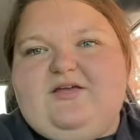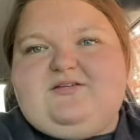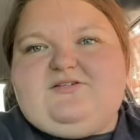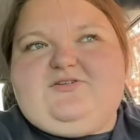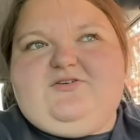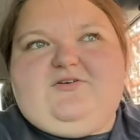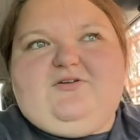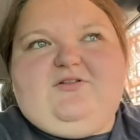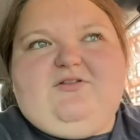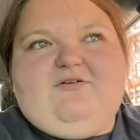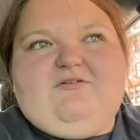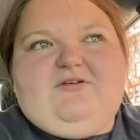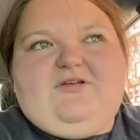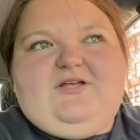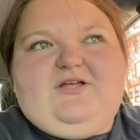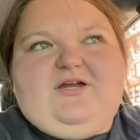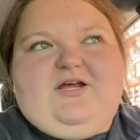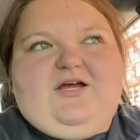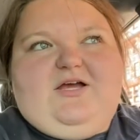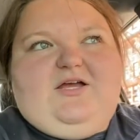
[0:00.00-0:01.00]
so Chloe
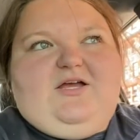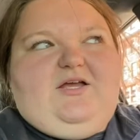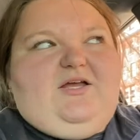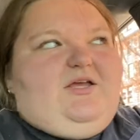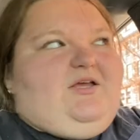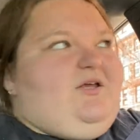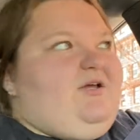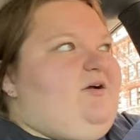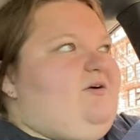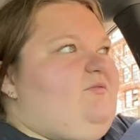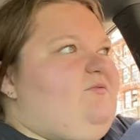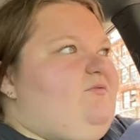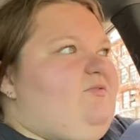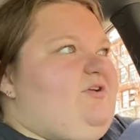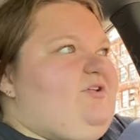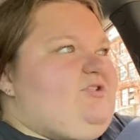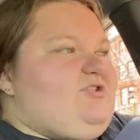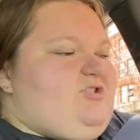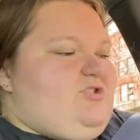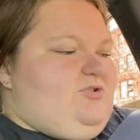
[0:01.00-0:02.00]
and I
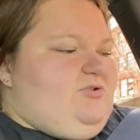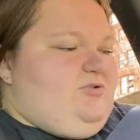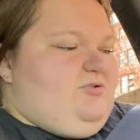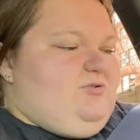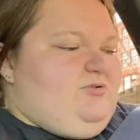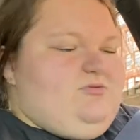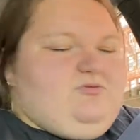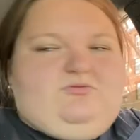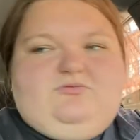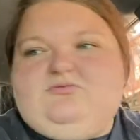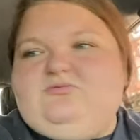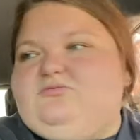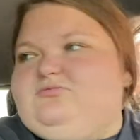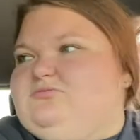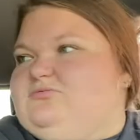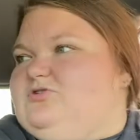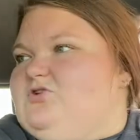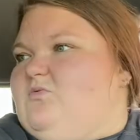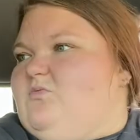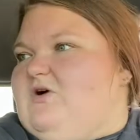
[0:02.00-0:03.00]
went to
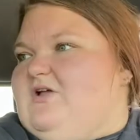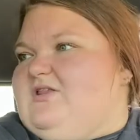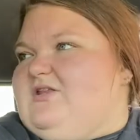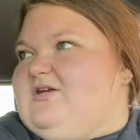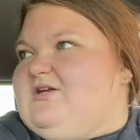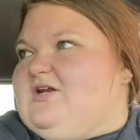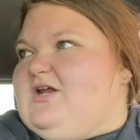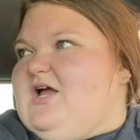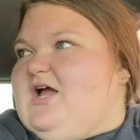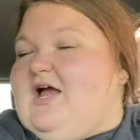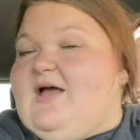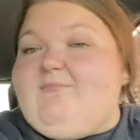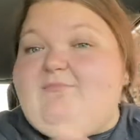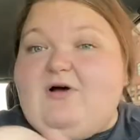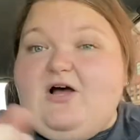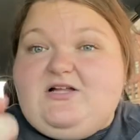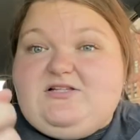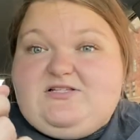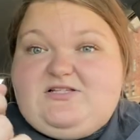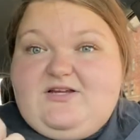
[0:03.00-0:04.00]
the one that I
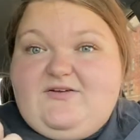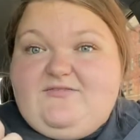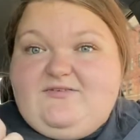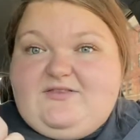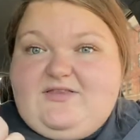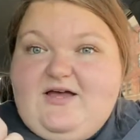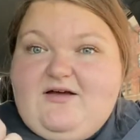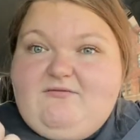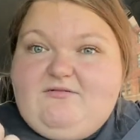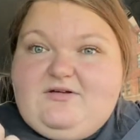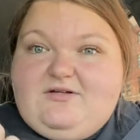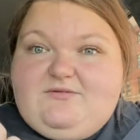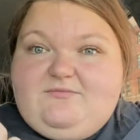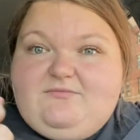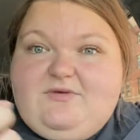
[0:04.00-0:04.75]
bought stuff at that one.